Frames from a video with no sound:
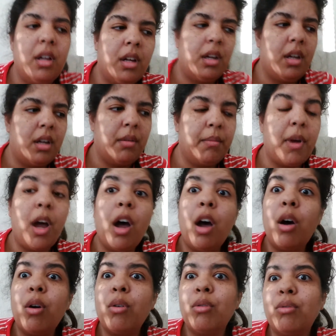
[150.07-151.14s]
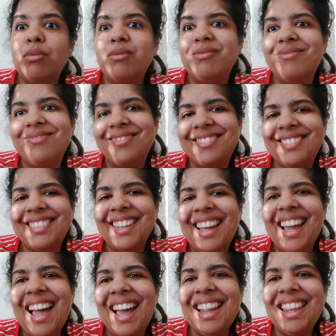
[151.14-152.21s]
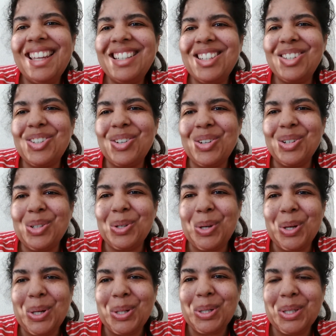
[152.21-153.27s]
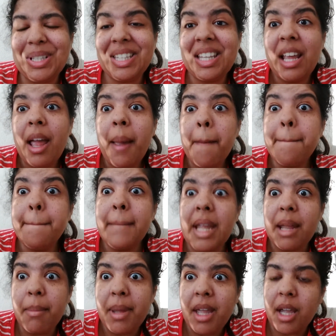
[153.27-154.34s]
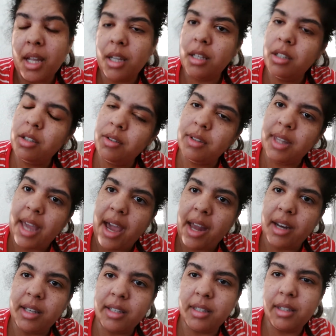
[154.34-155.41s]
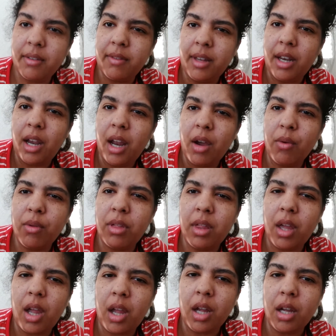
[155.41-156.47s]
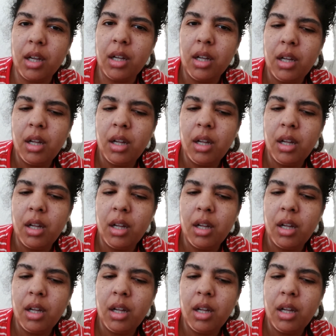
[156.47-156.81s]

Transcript: I like to troll trolls. Maybe I can do that as a video thing.